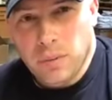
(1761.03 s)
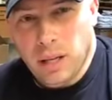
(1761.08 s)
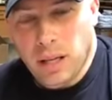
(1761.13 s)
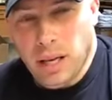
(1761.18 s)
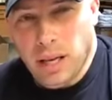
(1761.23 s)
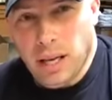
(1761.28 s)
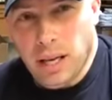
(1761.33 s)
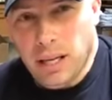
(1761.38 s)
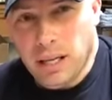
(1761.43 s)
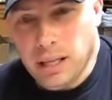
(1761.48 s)

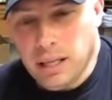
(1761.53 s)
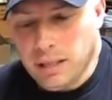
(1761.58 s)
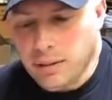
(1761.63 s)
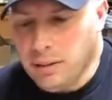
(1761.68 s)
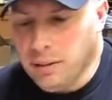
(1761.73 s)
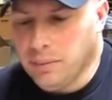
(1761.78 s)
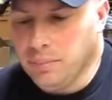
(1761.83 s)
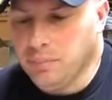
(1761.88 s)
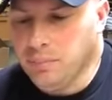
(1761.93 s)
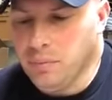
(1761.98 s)
and
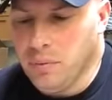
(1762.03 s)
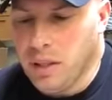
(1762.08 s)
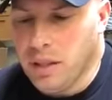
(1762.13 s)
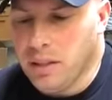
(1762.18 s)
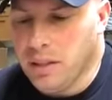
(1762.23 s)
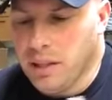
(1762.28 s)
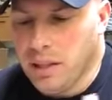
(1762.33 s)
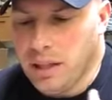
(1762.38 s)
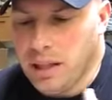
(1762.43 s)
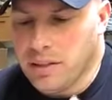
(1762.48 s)

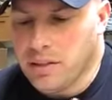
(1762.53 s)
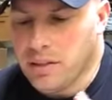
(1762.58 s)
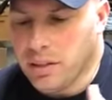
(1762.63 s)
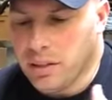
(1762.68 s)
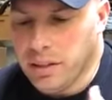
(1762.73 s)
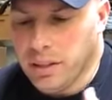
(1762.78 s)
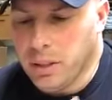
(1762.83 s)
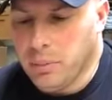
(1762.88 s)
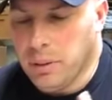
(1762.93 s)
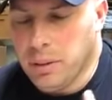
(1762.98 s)
it gets a
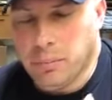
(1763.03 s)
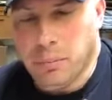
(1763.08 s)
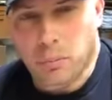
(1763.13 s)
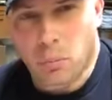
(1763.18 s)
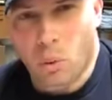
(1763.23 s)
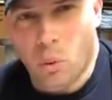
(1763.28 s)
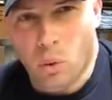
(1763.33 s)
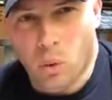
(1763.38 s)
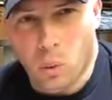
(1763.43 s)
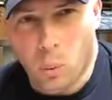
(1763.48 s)
little bit
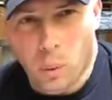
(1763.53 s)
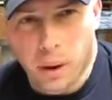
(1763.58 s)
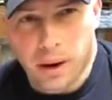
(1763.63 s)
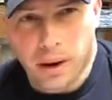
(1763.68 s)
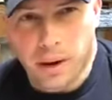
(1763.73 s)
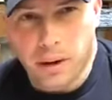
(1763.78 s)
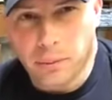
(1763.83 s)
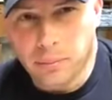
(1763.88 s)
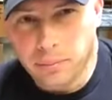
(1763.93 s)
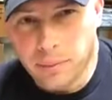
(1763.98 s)
more
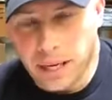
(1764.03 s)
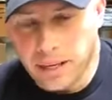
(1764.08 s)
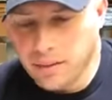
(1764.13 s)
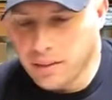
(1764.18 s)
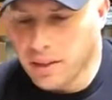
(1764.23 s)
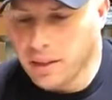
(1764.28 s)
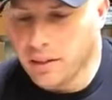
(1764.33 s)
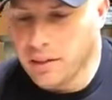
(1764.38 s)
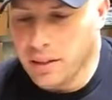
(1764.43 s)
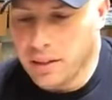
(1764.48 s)
wear, I
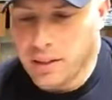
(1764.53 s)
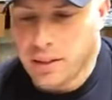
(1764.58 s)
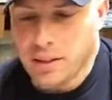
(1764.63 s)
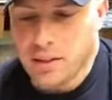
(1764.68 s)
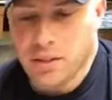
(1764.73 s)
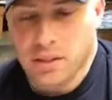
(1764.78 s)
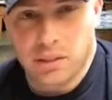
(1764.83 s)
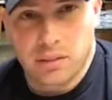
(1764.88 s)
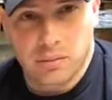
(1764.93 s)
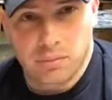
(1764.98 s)
think, than
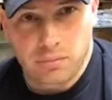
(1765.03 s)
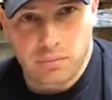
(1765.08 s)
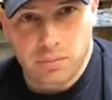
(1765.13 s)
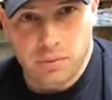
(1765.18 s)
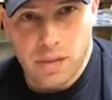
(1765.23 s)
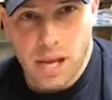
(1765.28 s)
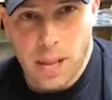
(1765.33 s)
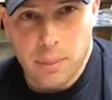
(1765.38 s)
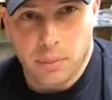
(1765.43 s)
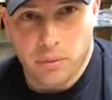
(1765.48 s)
this
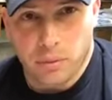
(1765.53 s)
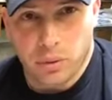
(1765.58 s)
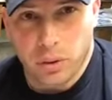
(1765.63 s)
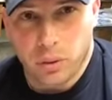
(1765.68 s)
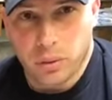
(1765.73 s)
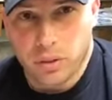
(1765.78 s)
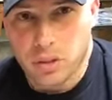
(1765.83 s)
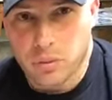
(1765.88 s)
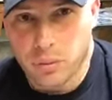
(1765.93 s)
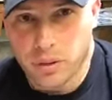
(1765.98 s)
type of
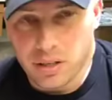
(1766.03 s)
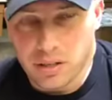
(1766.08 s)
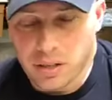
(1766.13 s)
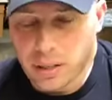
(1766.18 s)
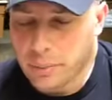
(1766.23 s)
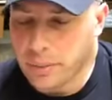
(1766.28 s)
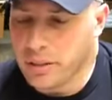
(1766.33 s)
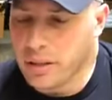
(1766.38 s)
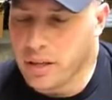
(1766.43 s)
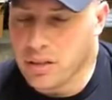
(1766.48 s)
recoil spring
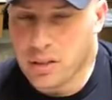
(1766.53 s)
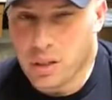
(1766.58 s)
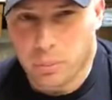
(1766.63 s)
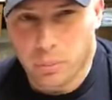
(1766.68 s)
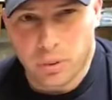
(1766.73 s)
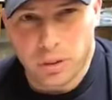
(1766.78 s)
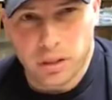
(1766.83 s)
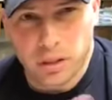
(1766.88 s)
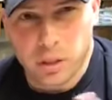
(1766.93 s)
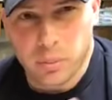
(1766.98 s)
assembly does. I'll
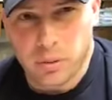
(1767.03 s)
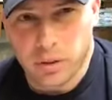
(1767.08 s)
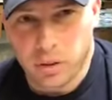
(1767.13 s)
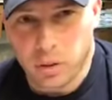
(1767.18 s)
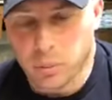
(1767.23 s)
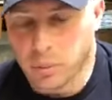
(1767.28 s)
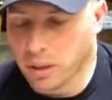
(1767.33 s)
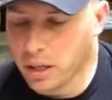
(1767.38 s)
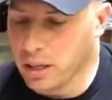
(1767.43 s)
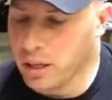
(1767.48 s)
put a little bit of
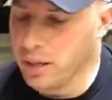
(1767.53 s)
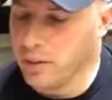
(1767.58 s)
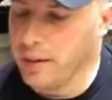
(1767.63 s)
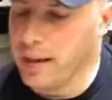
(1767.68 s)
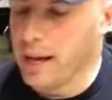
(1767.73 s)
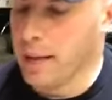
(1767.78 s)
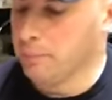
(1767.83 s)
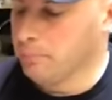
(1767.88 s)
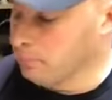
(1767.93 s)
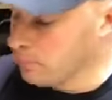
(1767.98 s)
lubricant on
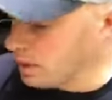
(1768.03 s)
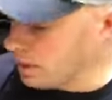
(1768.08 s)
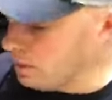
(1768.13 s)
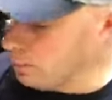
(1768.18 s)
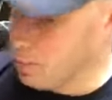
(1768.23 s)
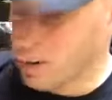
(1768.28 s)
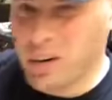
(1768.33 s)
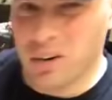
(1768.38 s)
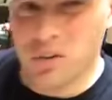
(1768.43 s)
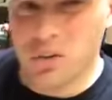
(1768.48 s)
that,
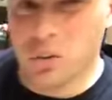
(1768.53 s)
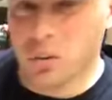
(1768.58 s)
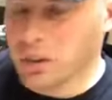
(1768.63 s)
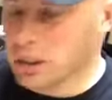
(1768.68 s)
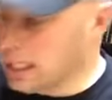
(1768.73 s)
but I don't do a